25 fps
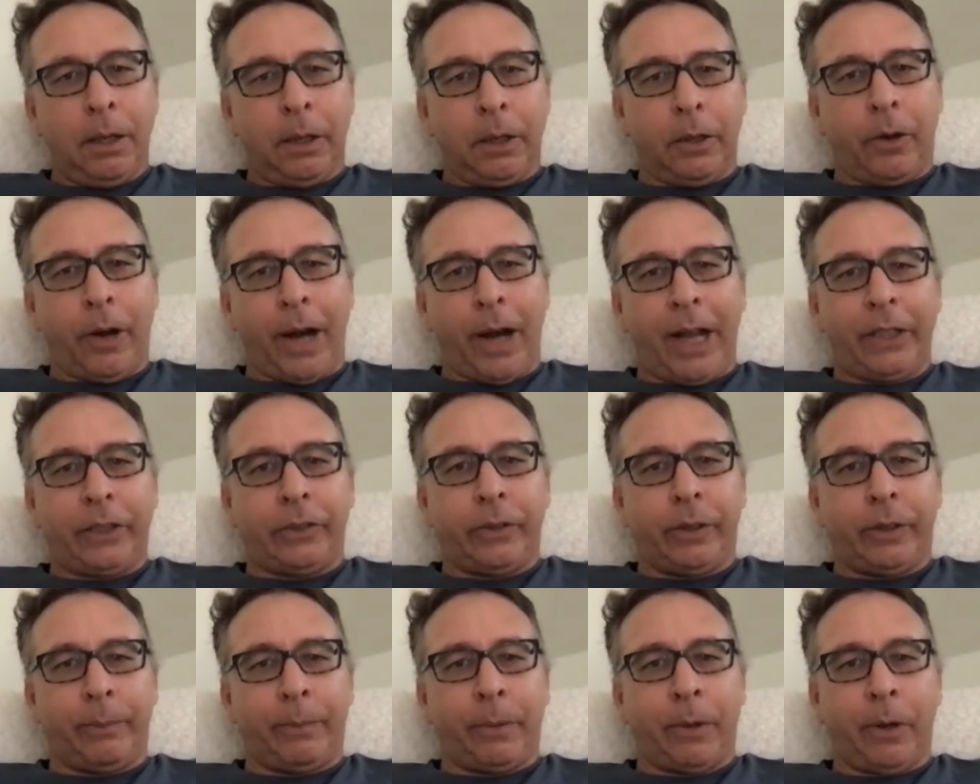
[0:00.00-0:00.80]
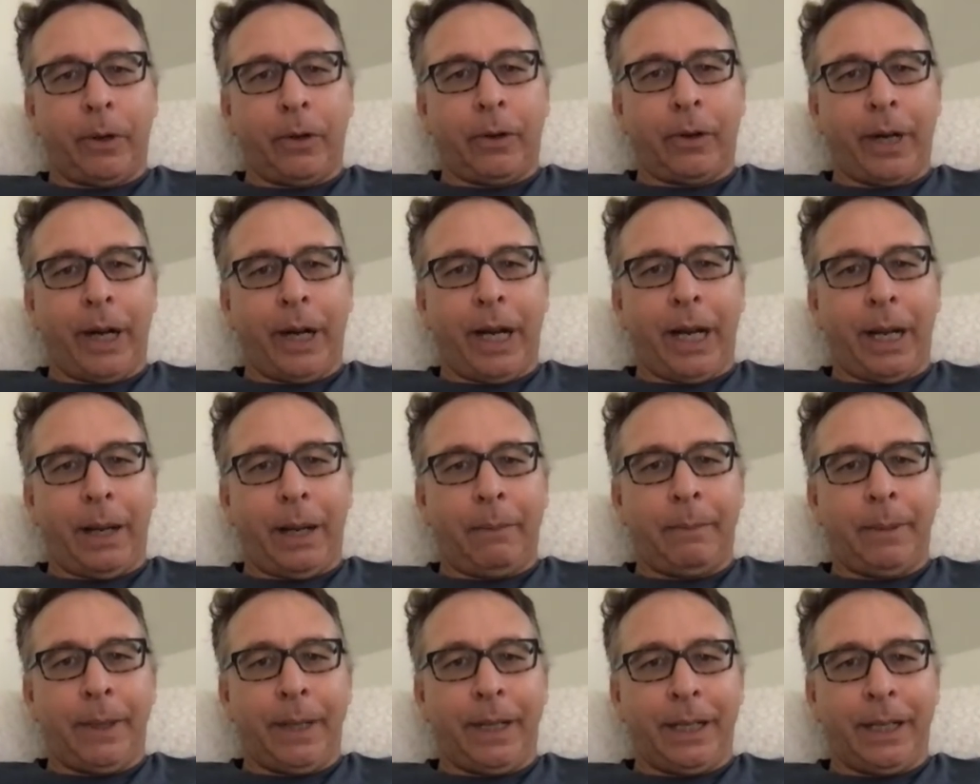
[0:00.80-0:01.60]
graduate
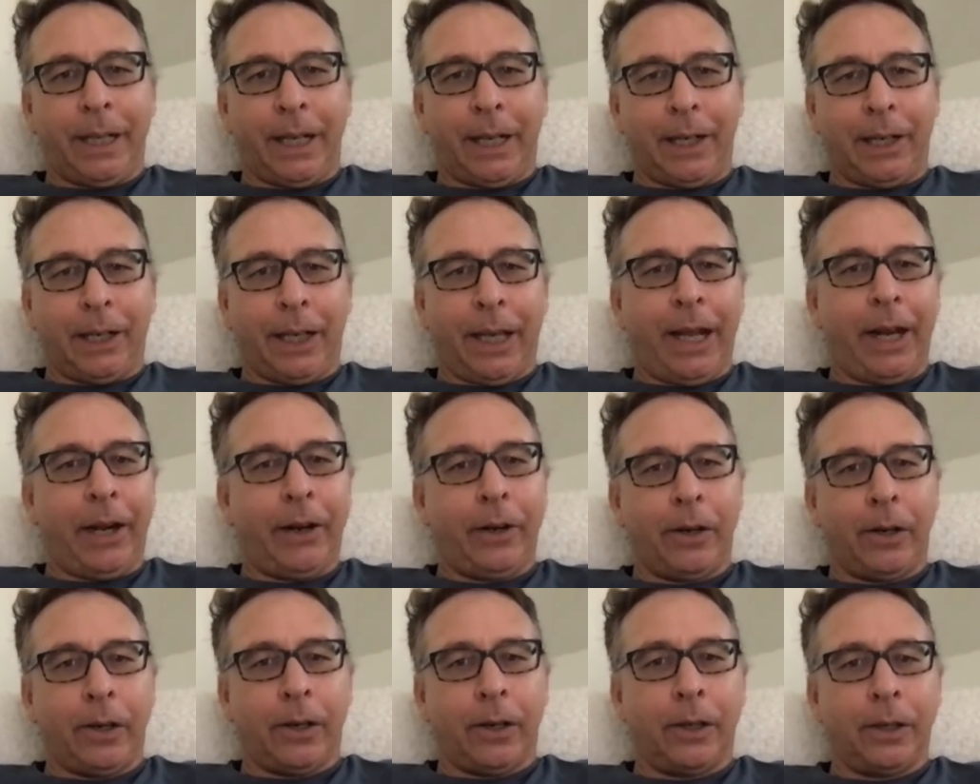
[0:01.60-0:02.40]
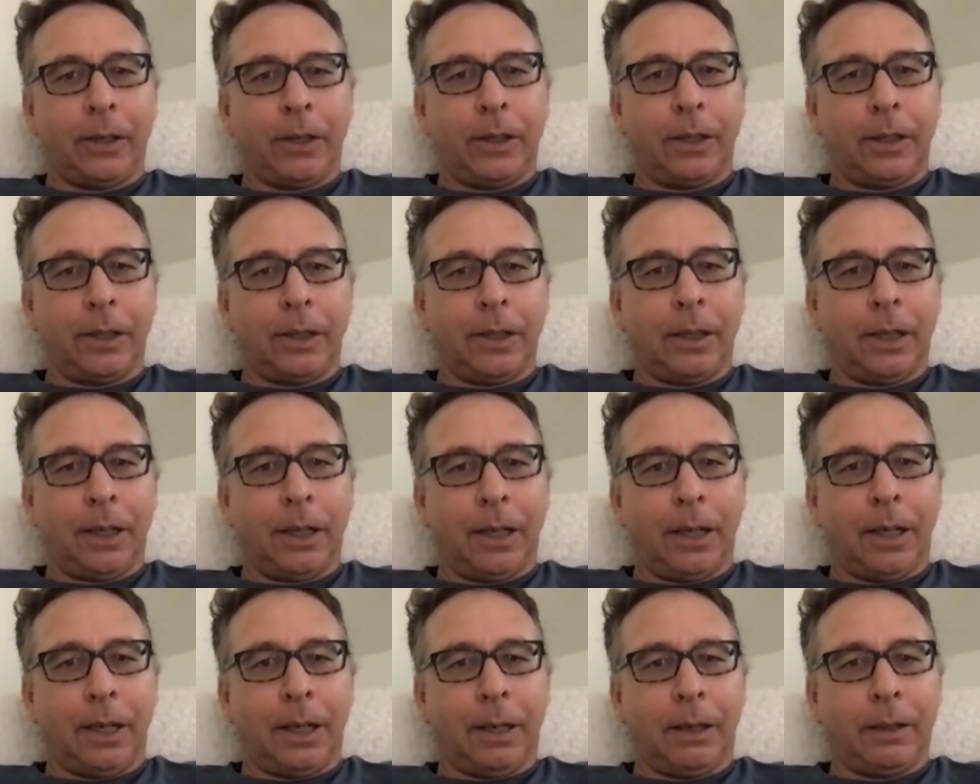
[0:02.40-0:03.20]
program and then later
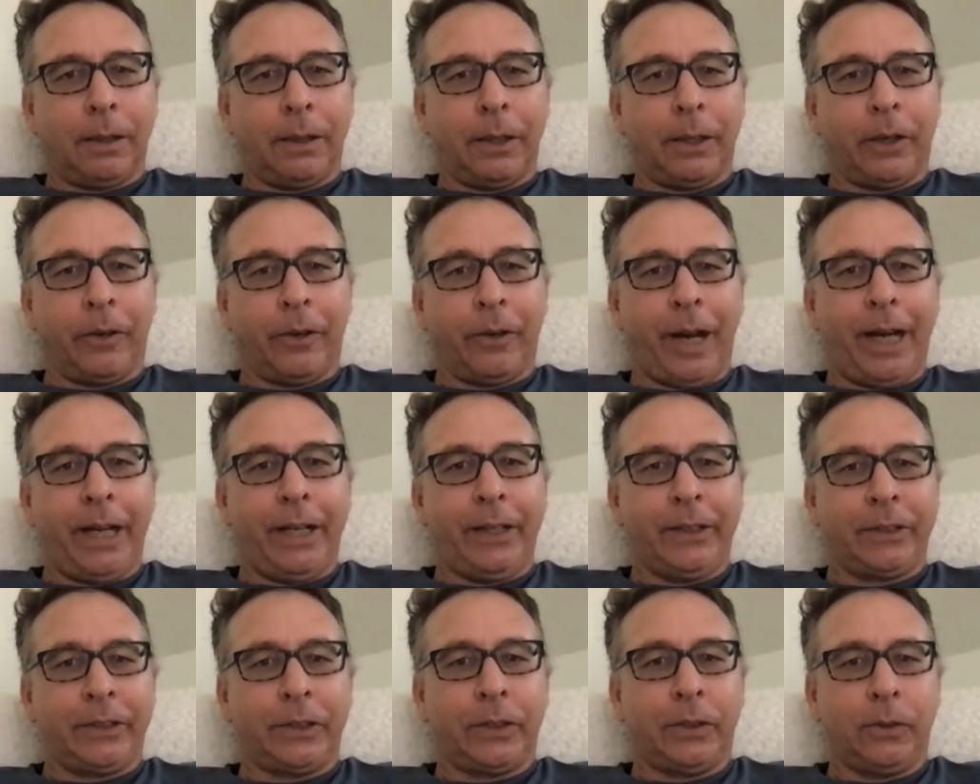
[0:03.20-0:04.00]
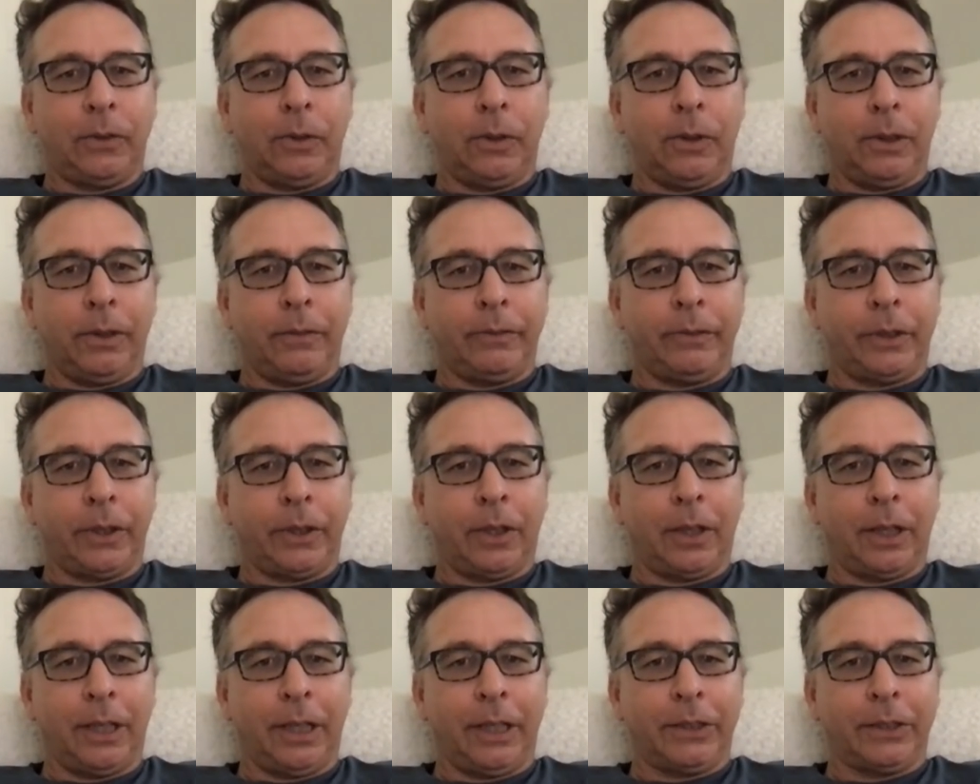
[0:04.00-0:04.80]
the Grady School of
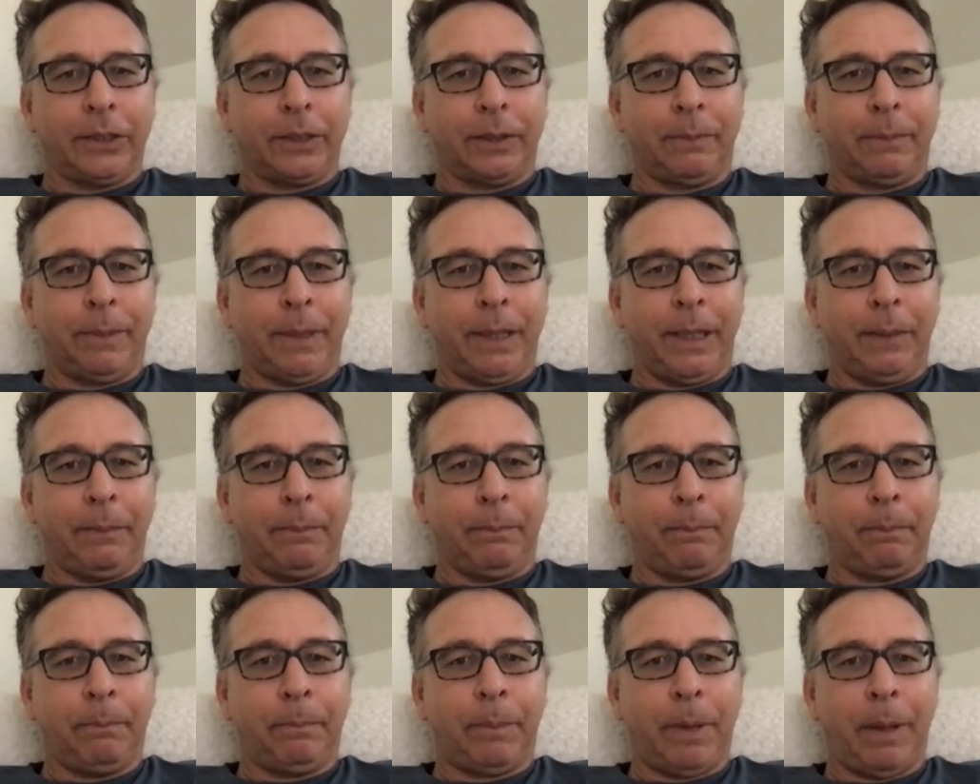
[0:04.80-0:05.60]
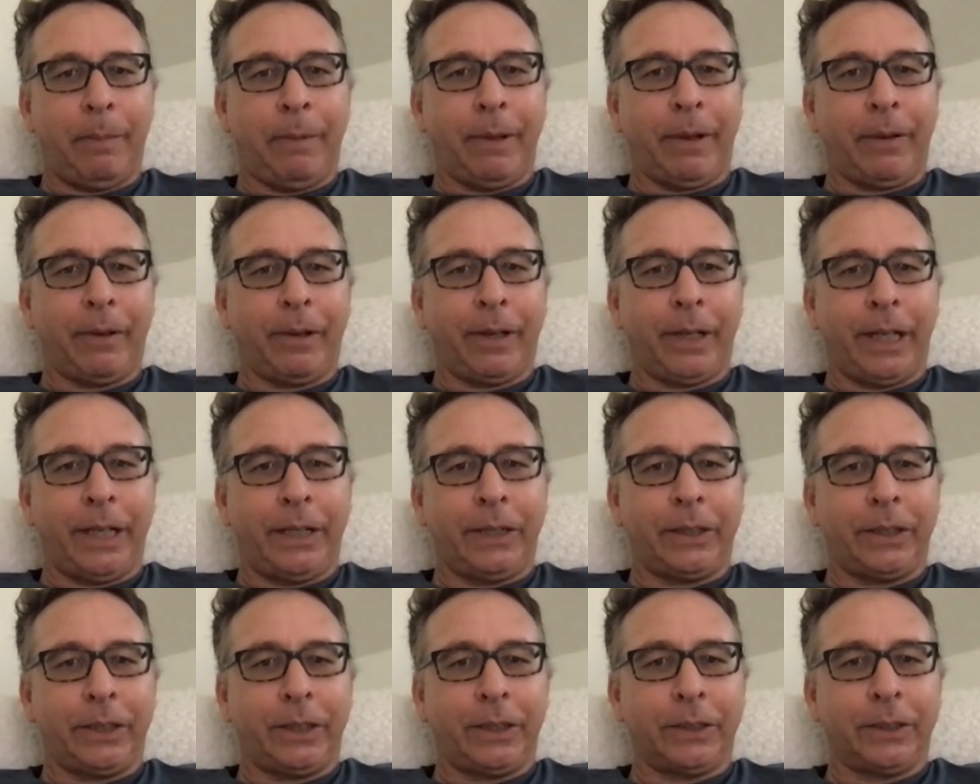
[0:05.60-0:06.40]
Journalism and Public
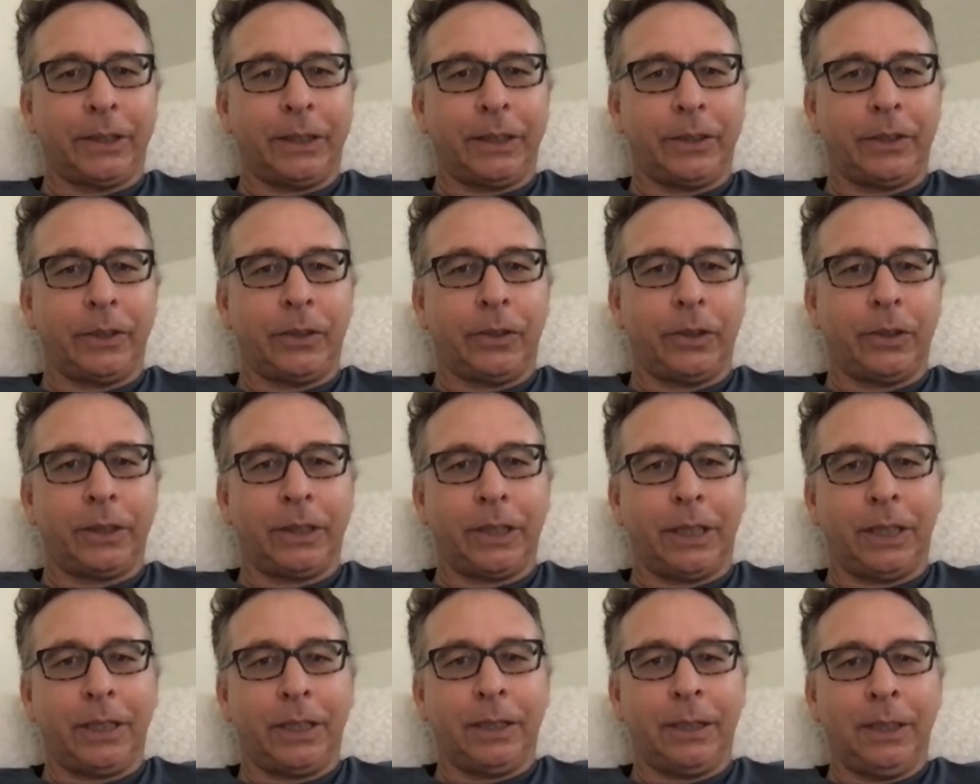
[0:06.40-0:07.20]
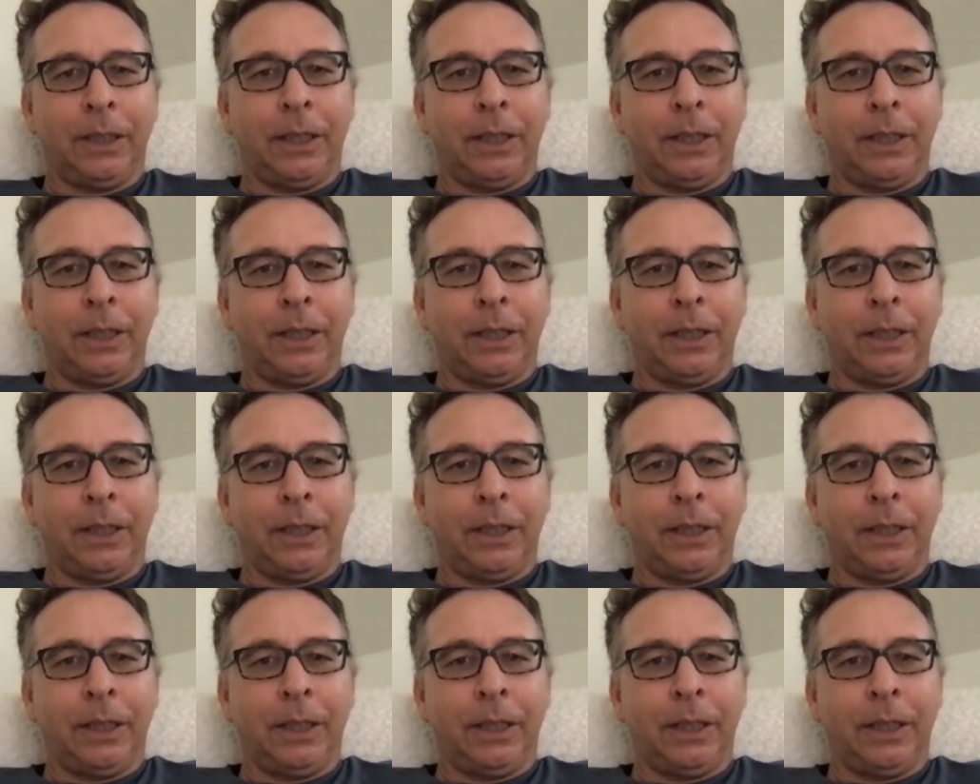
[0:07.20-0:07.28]
Relations at Georgia.